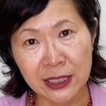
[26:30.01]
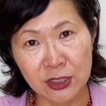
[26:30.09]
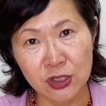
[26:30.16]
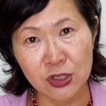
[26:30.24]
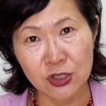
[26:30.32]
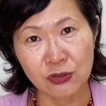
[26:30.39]

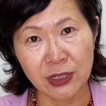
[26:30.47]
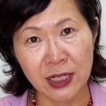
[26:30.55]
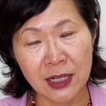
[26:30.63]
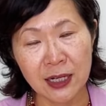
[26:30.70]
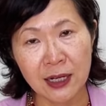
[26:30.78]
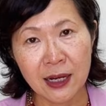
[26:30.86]

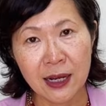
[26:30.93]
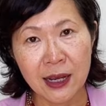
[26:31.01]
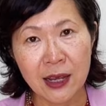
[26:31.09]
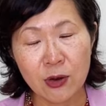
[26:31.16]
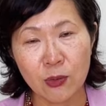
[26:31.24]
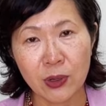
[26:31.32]
industry,
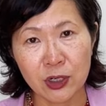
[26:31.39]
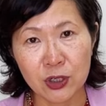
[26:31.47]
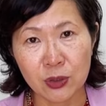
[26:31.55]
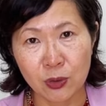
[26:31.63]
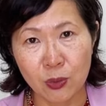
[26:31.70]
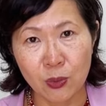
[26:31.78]
where
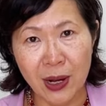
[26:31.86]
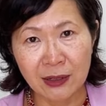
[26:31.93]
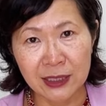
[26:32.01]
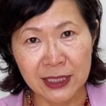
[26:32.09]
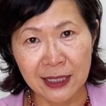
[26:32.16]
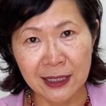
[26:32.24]
you're
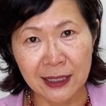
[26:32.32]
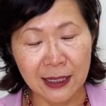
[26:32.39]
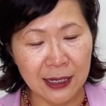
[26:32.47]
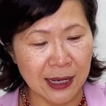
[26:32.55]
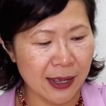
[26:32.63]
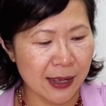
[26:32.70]
welding